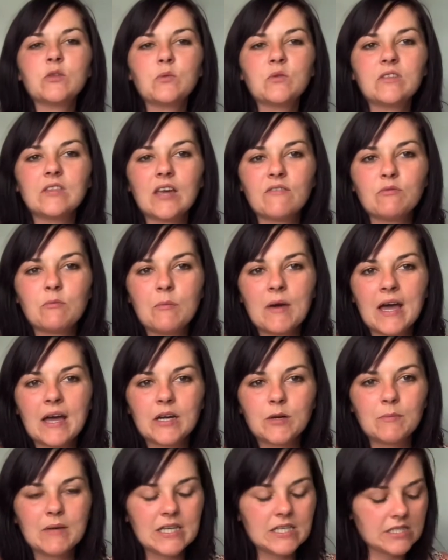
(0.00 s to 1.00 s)
was £7
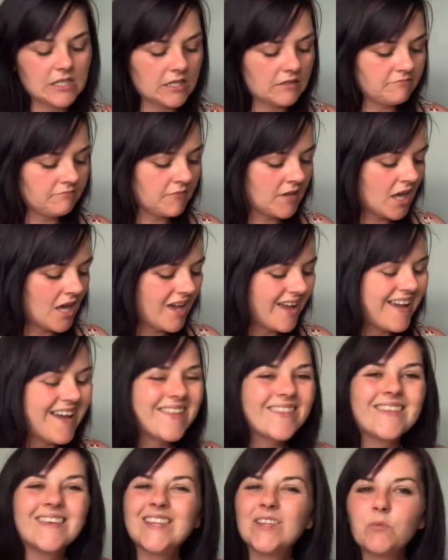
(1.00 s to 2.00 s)
a metre.
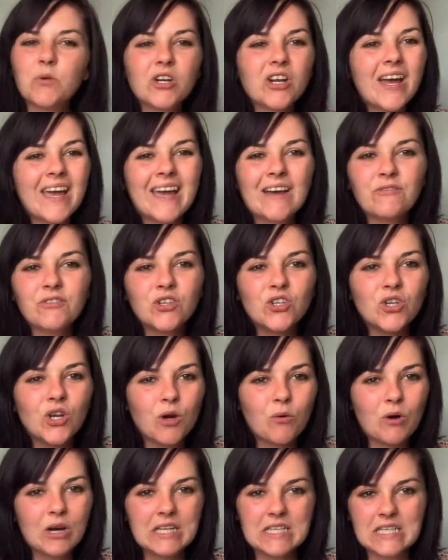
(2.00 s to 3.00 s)
This one I have
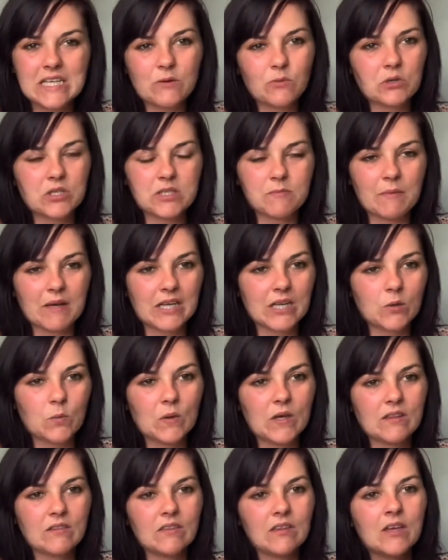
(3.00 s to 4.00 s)
no idea what to make
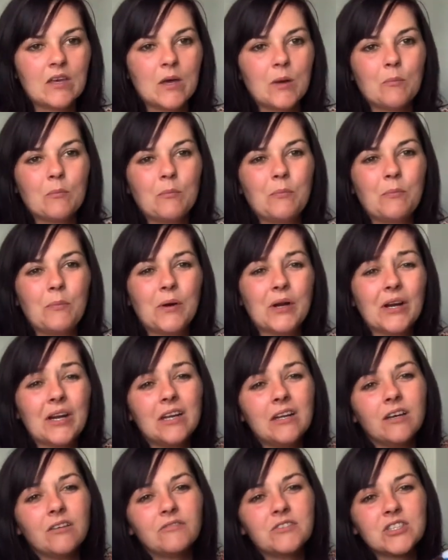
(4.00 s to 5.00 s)
with, but I
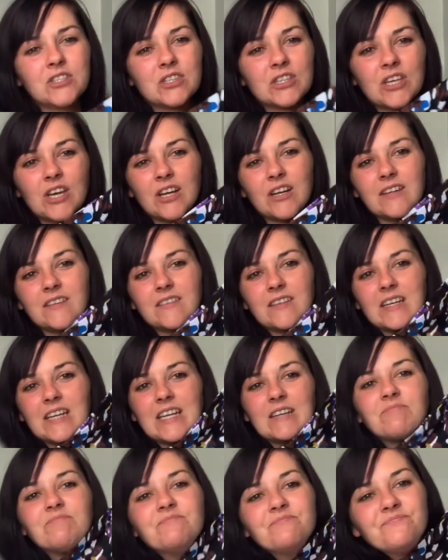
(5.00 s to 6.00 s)
loved the colours in
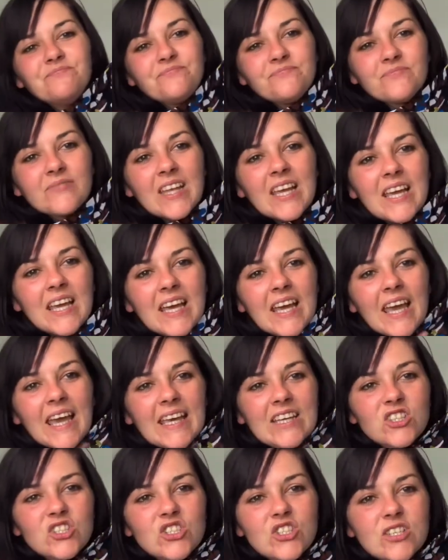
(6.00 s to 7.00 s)
it.
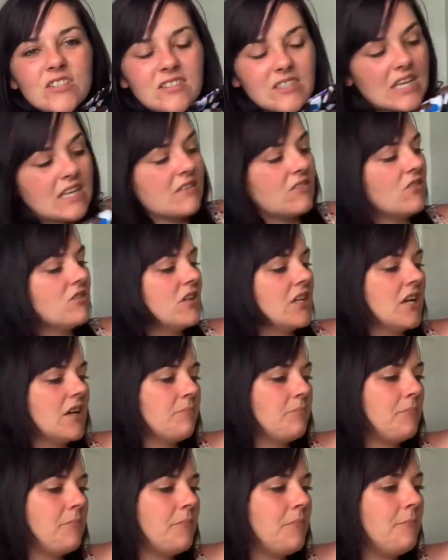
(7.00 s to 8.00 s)
It's on
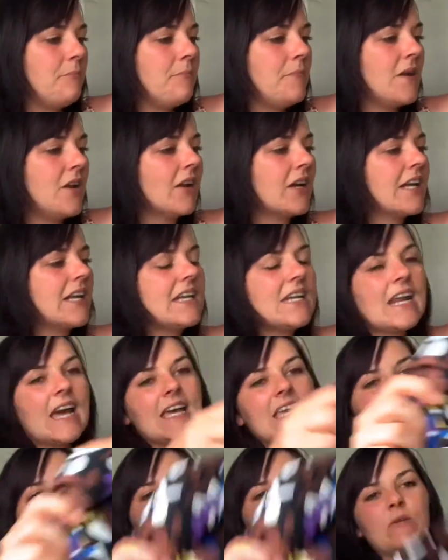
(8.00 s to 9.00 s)
a
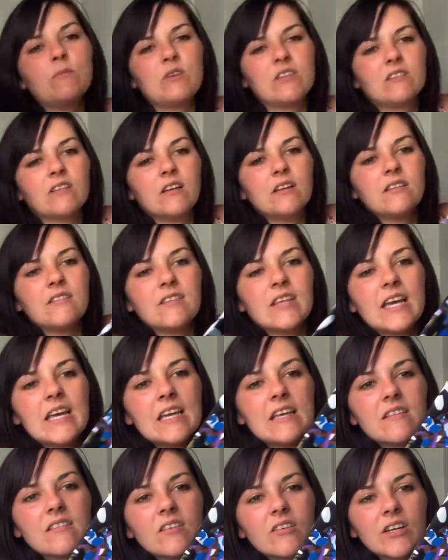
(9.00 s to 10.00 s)
navy, I'd say
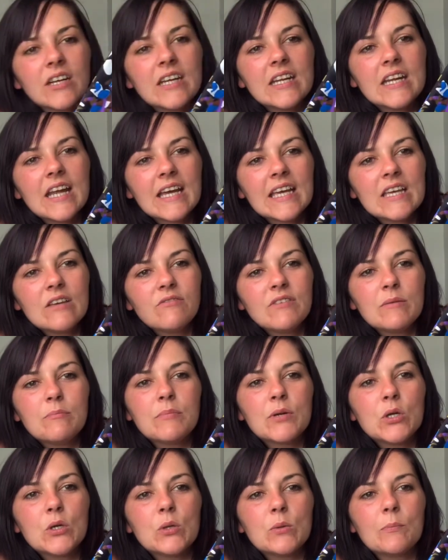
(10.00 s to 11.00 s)
it's on a navy
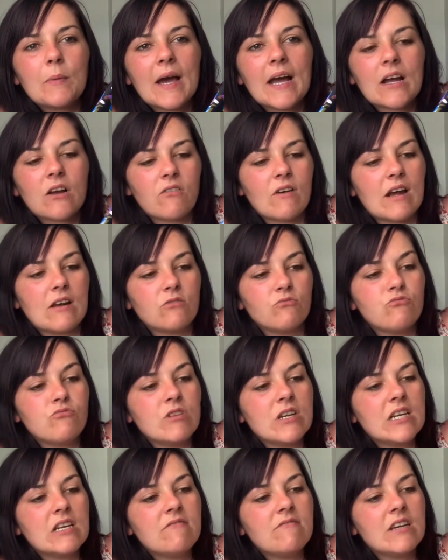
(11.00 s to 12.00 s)
blue background,
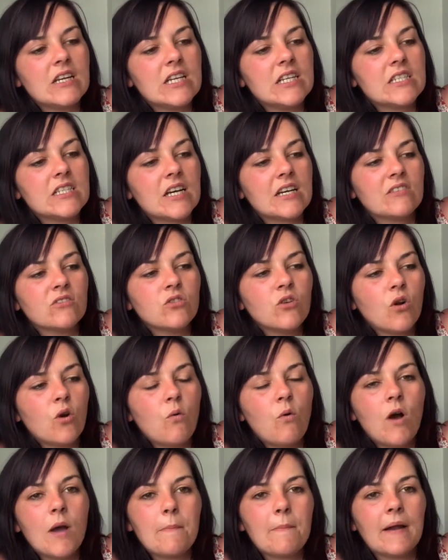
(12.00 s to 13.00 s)
really, really dark. It's not
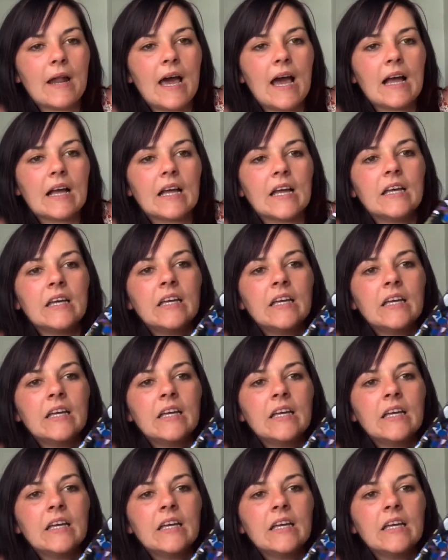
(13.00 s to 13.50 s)
quite black,